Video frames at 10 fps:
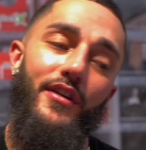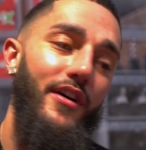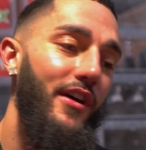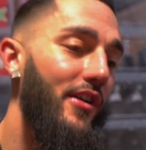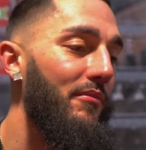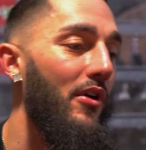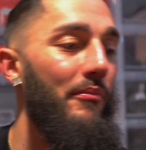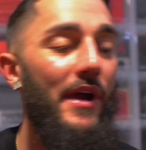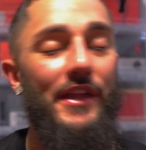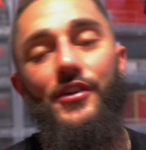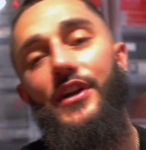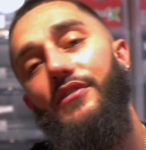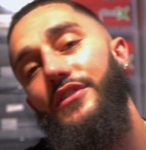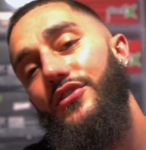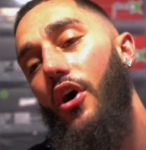Like, come on, man. They're
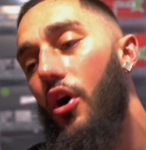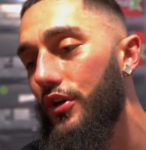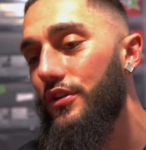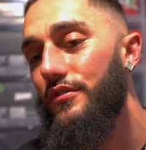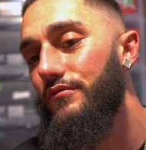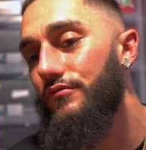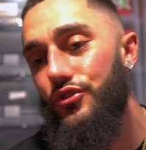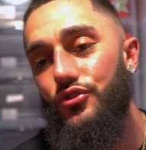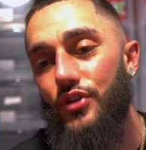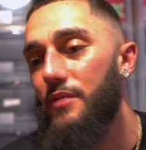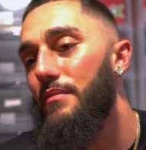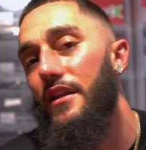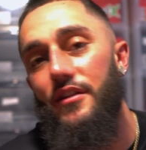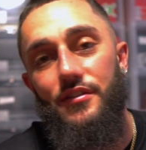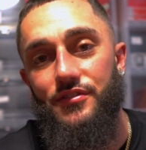even talking straight
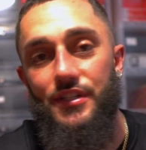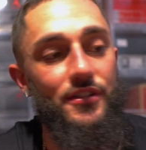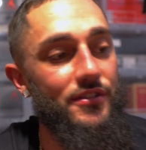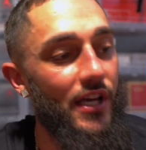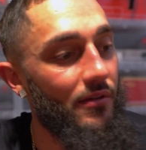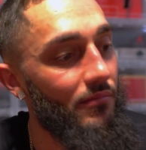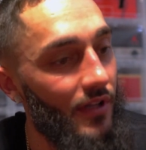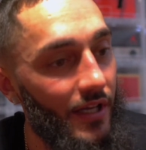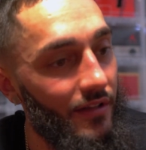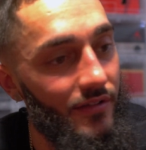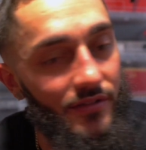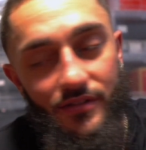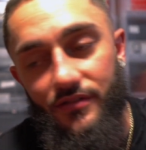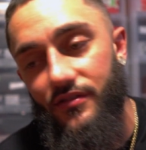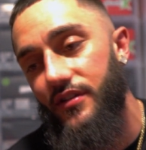about the sneakers app. Like, this
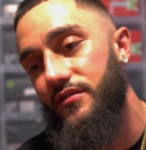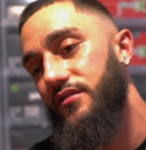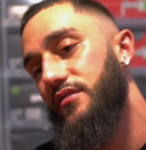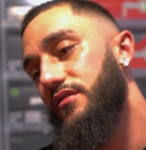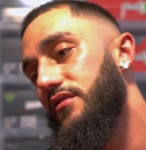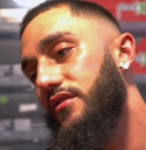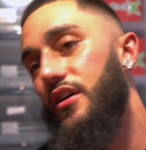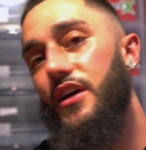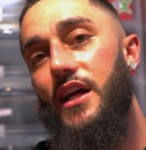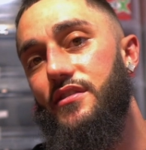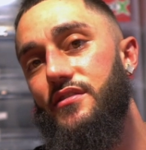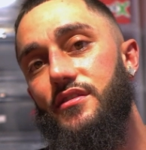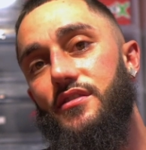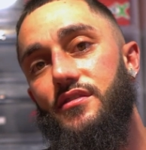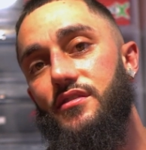shit's crazy. Y'all gotta see
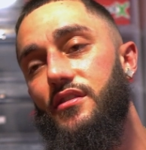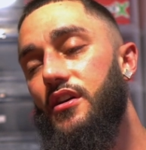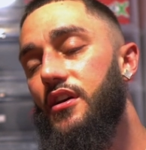this.